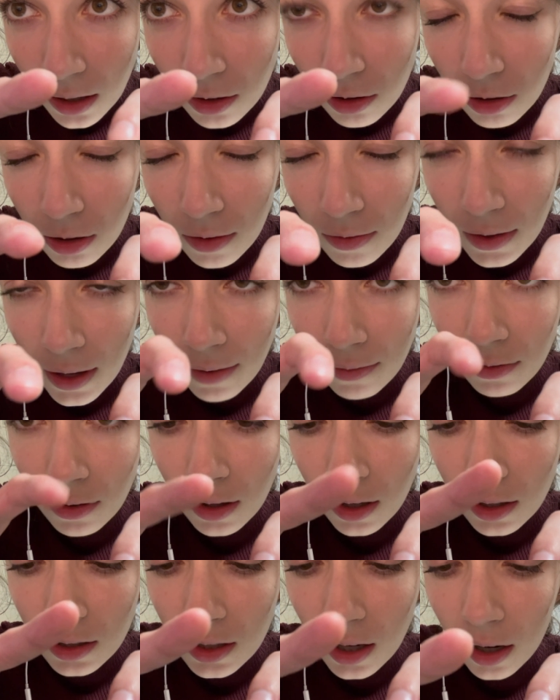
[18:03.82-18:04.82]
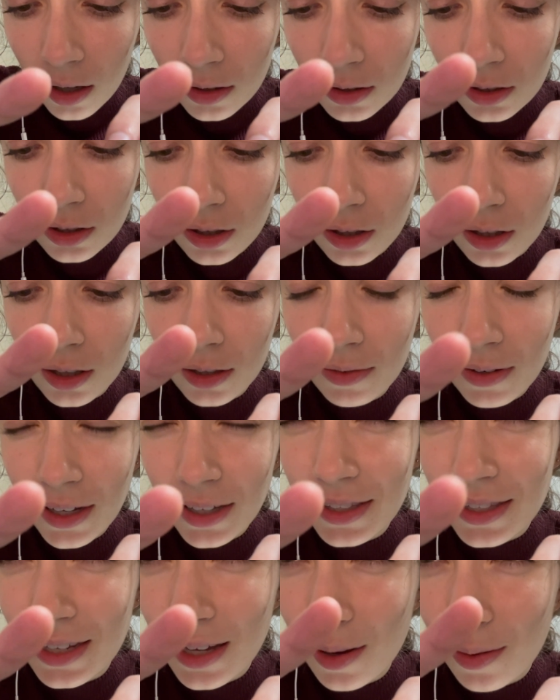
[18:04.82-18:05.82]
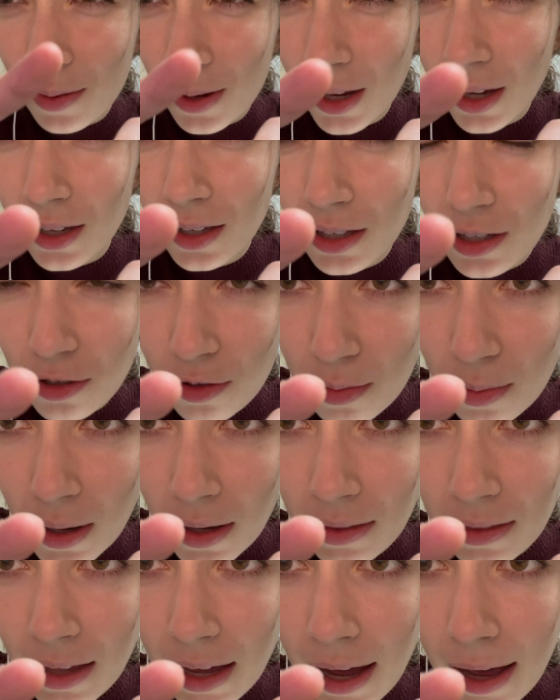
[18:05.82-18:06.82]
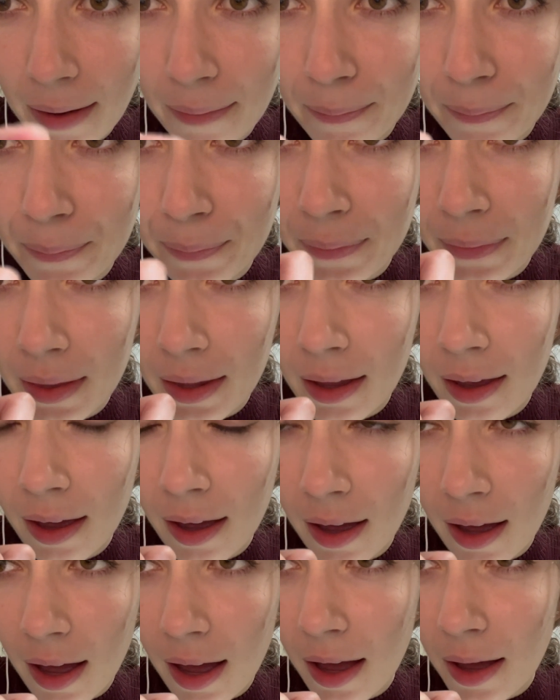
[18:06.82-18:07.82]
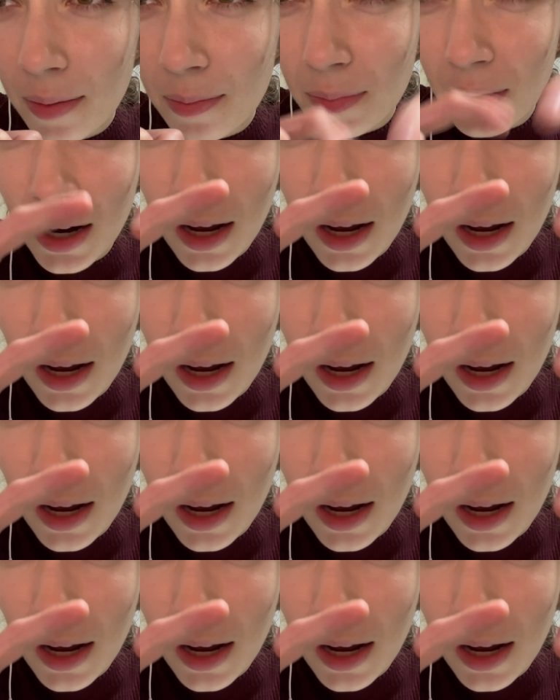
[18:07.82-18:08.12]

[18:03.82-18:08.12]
a note of that for the doctor, and we can see what we can do about that. But